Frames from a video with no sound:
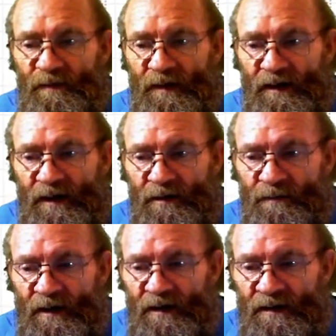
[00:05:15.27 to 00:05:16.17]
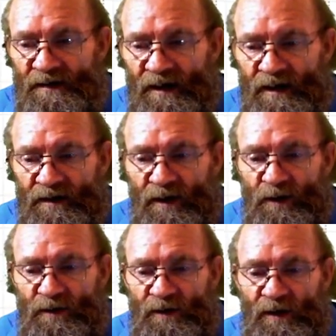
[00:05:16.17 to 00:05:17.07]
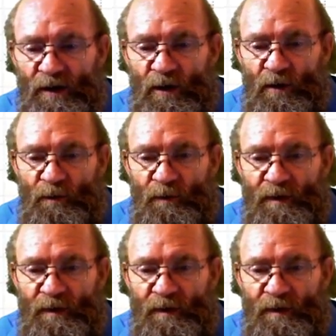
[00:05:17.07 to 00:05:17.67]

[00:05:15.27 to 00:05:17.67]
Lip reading: Okay, take note of